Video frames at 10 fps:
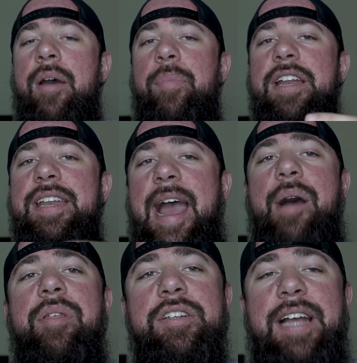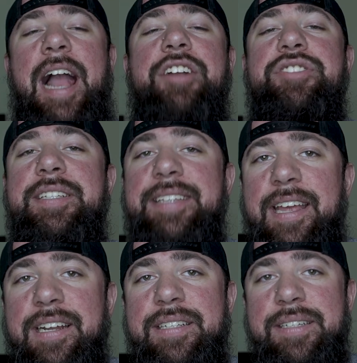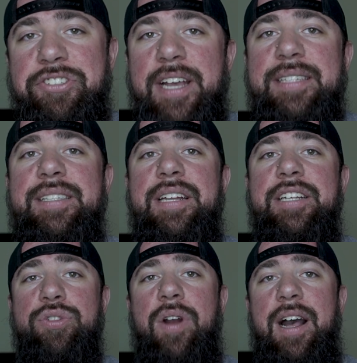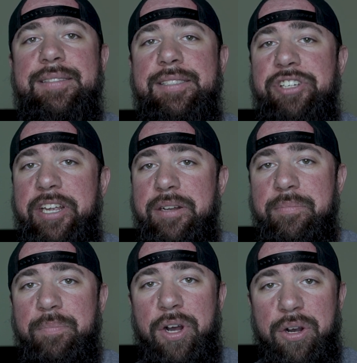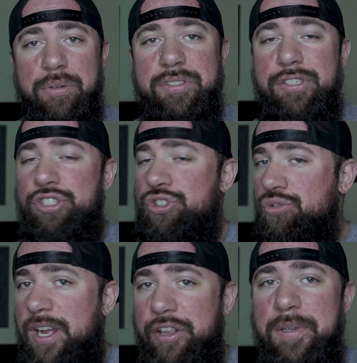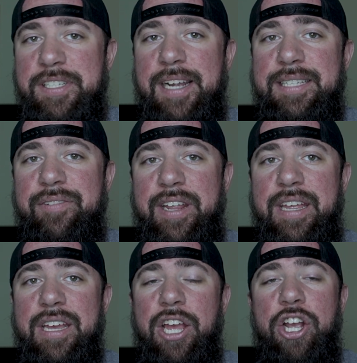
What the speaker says: But now there's actually data to suggest that nitrosigine post-strenuous activity